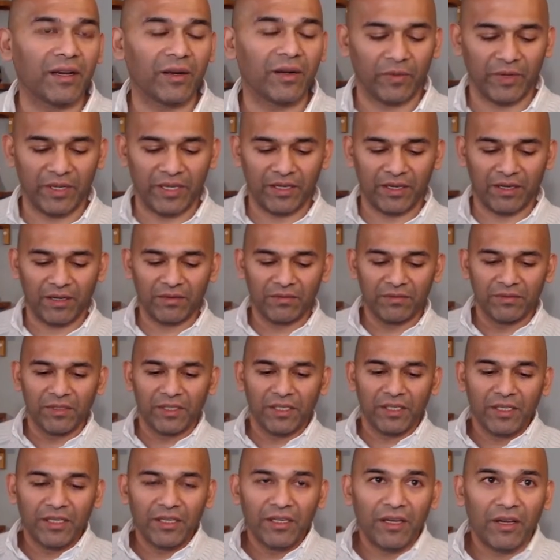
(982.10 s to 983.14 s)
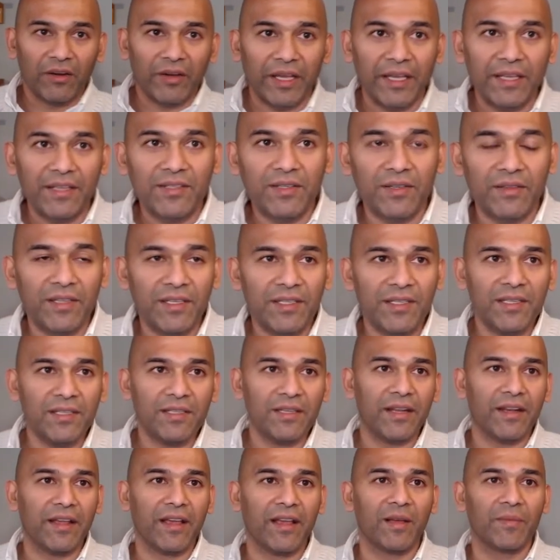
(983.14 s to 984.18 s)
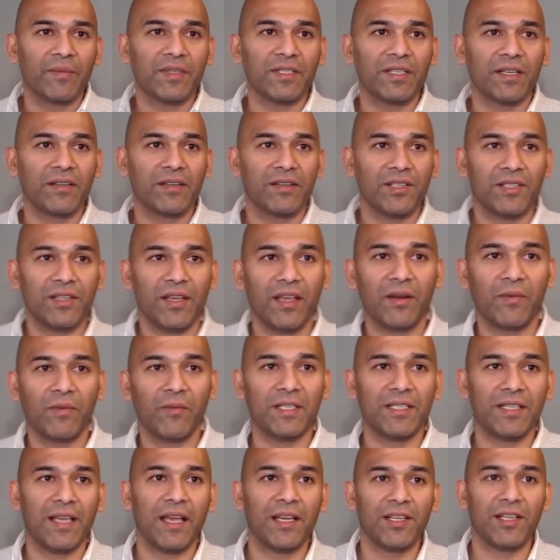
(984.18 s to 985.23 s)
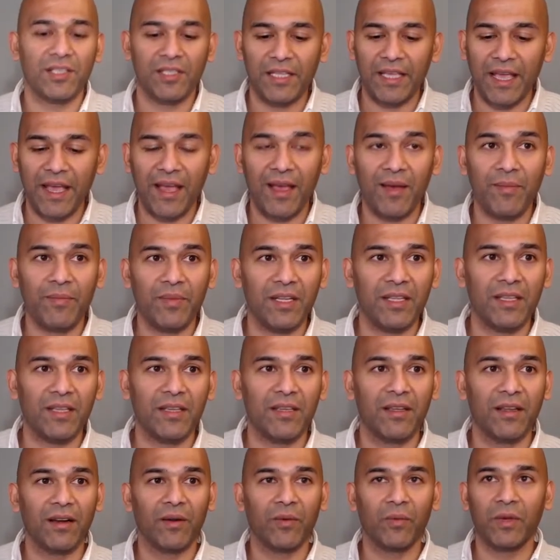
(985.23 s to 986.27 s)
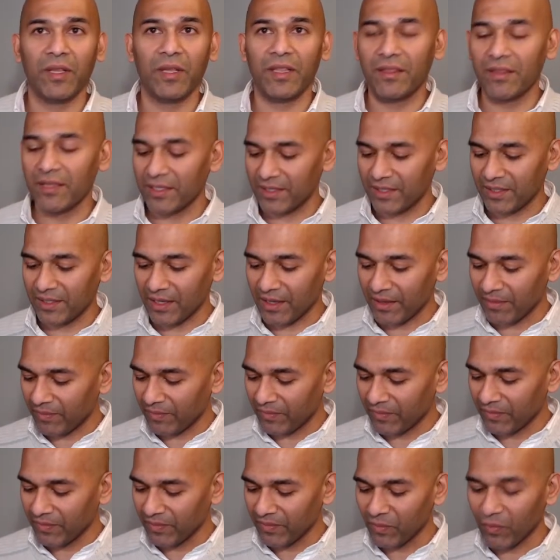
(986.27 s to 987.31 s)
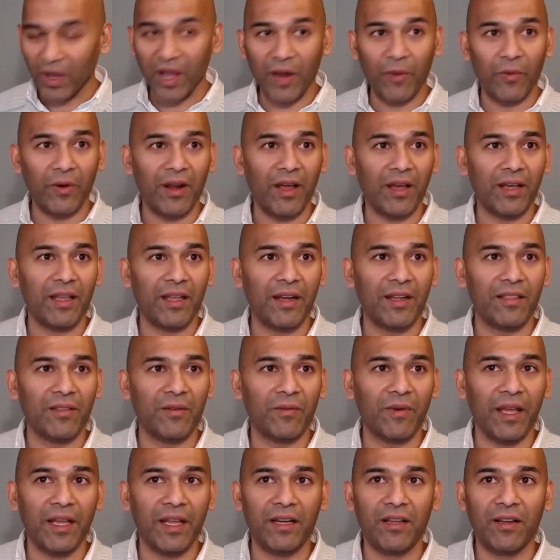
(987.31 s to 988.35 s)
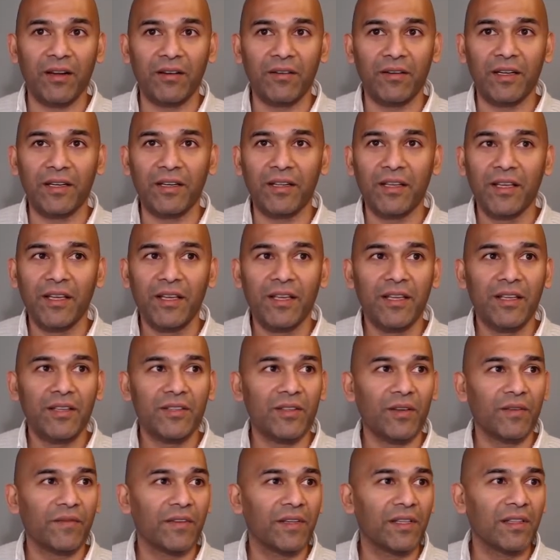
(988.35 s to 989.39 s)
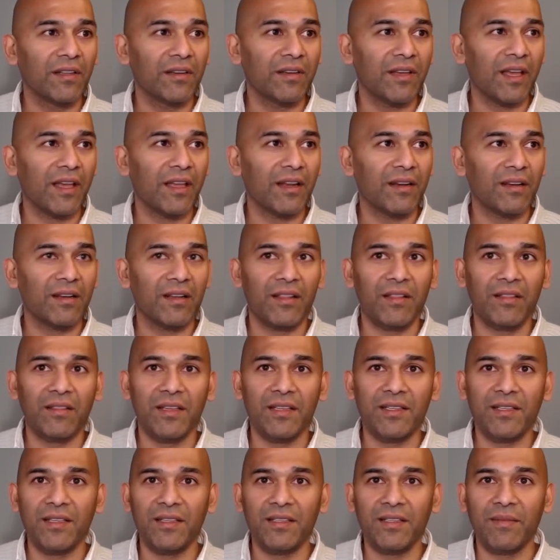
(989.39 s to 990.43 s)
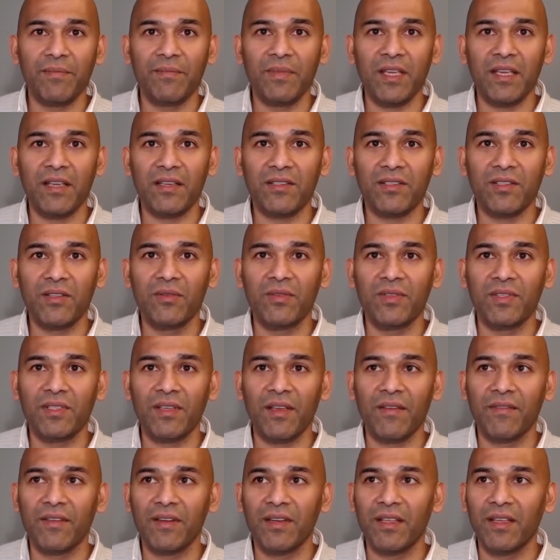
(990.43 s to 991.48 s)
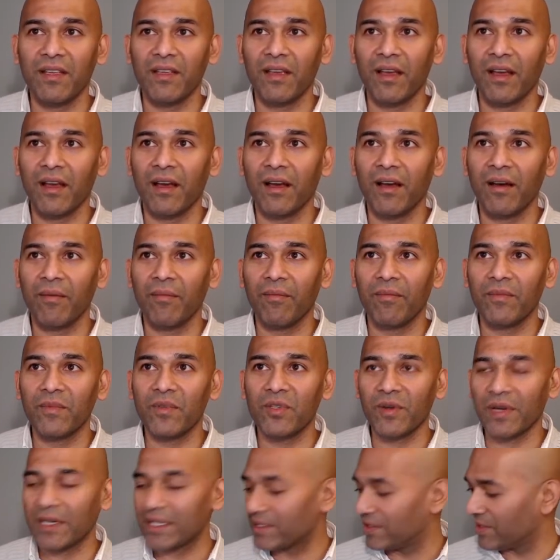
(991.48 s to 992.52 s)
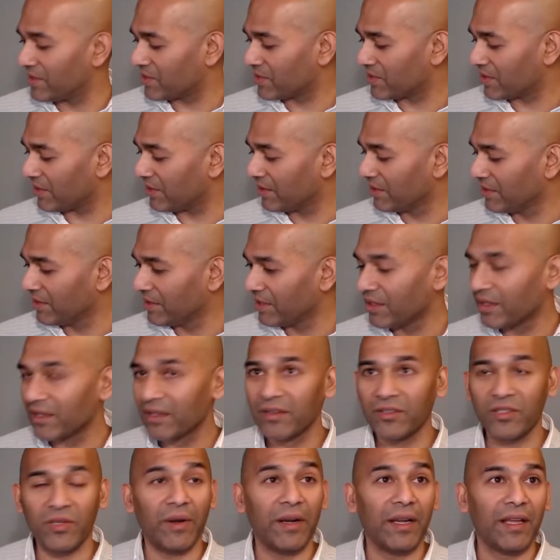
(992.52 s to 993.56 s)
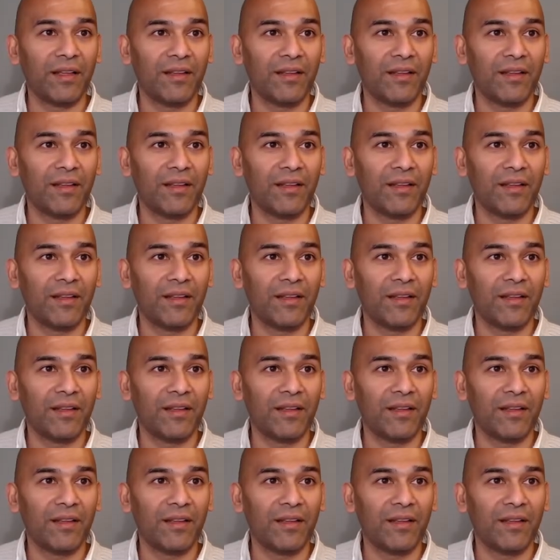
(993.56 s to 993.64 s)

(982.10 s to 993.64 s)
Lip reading: we go. Okay, so this is going to help us understand what's actually happening here with this. Why we're not getting the right current. So if you look at, this is the BS270 transistor. Sorry.